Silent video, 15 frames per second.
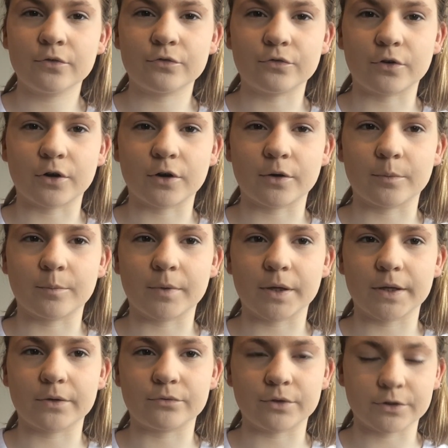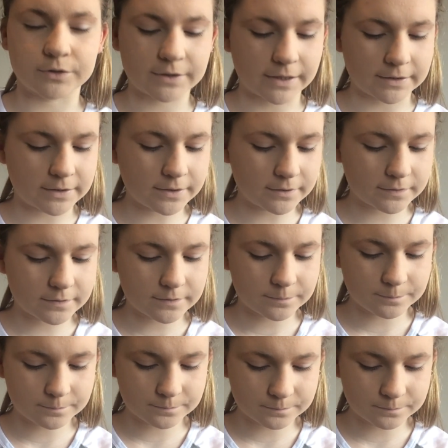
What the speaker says: from Real Techniques.